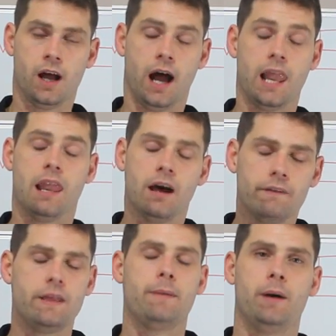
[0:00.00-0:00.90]
I
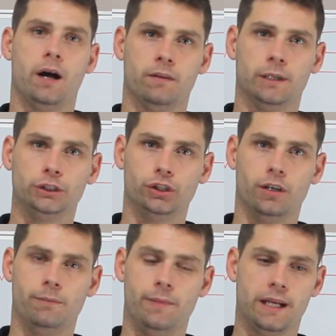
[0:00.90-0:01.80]
love that part of my
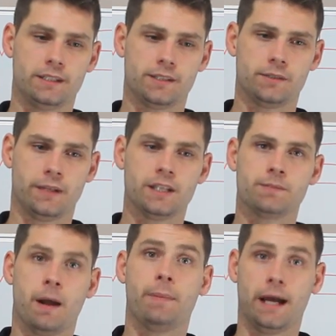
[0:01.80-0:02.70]
job. That's
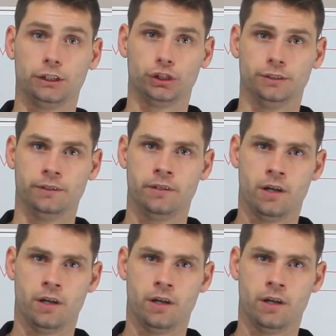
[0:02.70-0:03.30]
my passion.